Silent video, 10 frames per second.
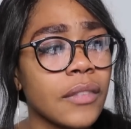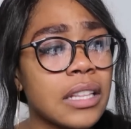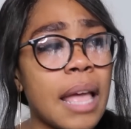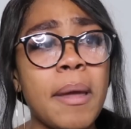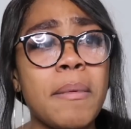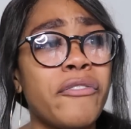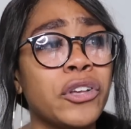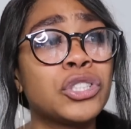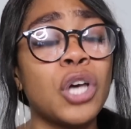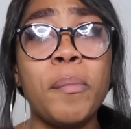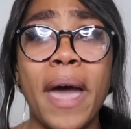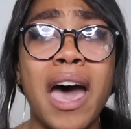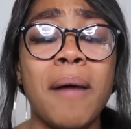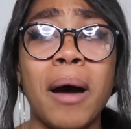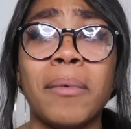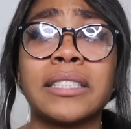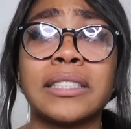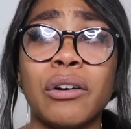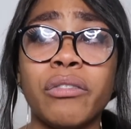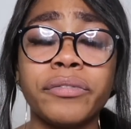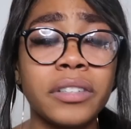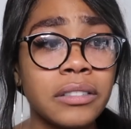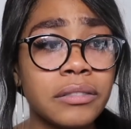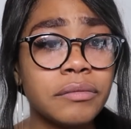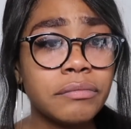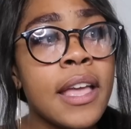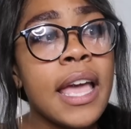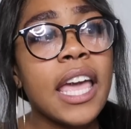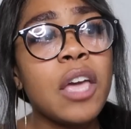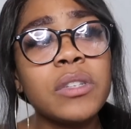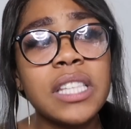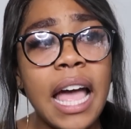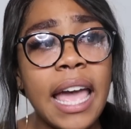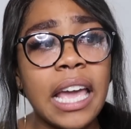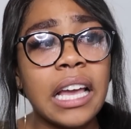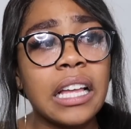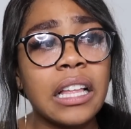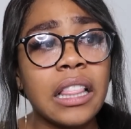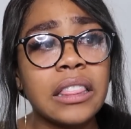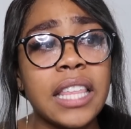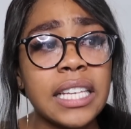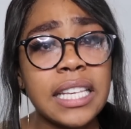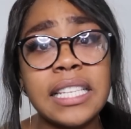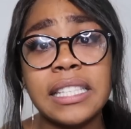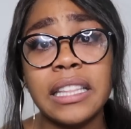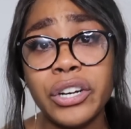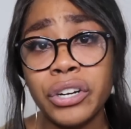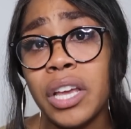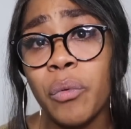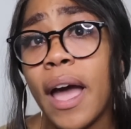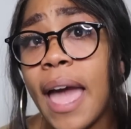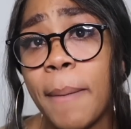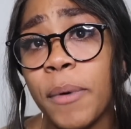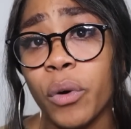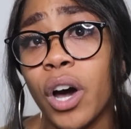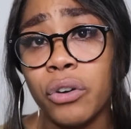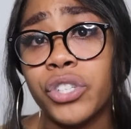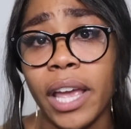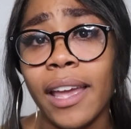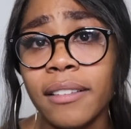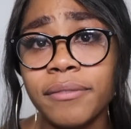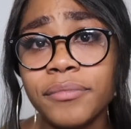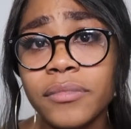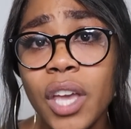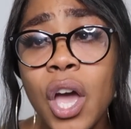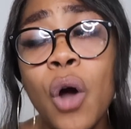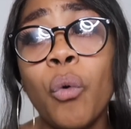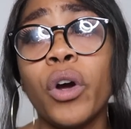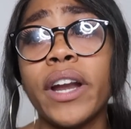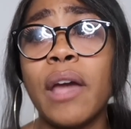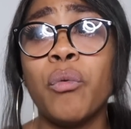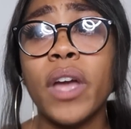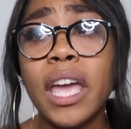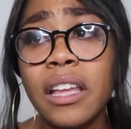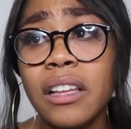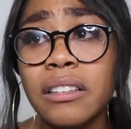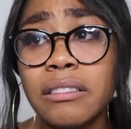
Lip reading: that made me feel so bad about myself. He was like, this is literally what happened with OJ. Where they went,